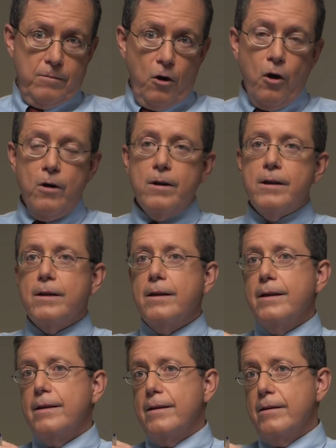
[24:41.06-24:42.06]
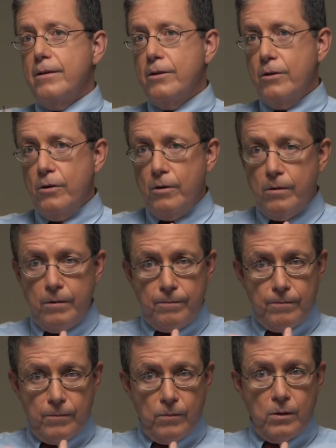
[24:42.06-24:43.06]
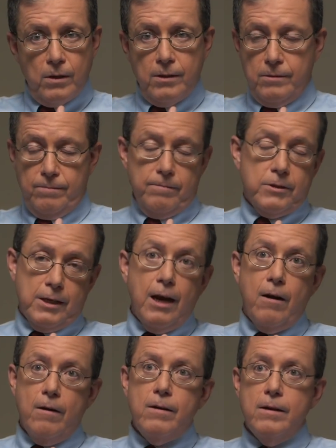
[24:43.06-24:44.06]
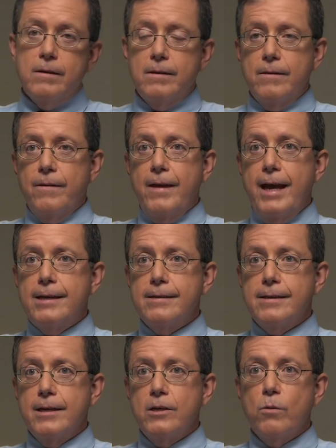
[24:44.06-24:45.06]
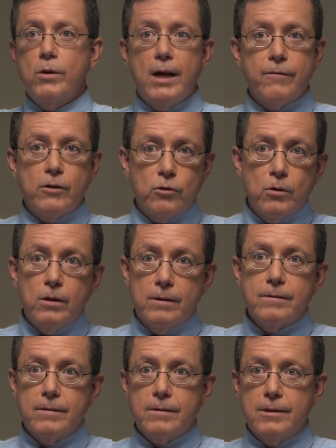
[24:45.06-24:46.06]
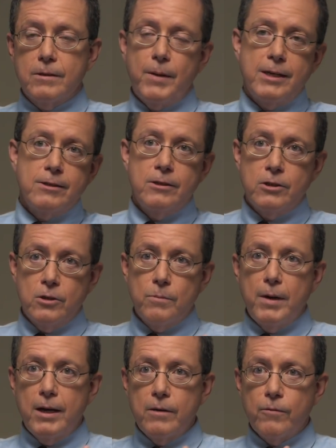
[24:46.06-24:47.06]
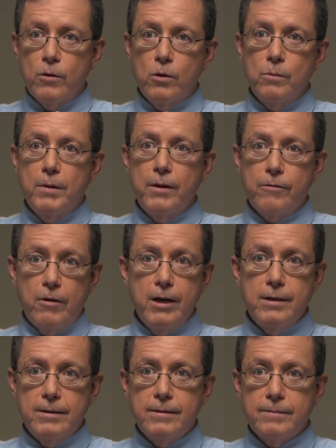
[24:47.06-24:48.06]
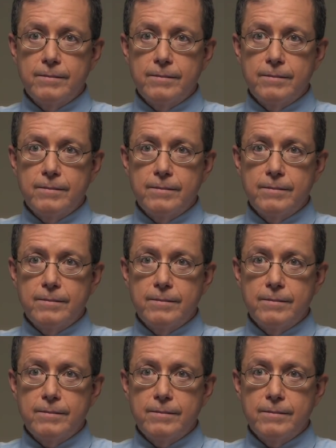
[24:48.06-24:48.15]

hurt. You're scared that you won't have control because the medicine's in your body for a whole month, right?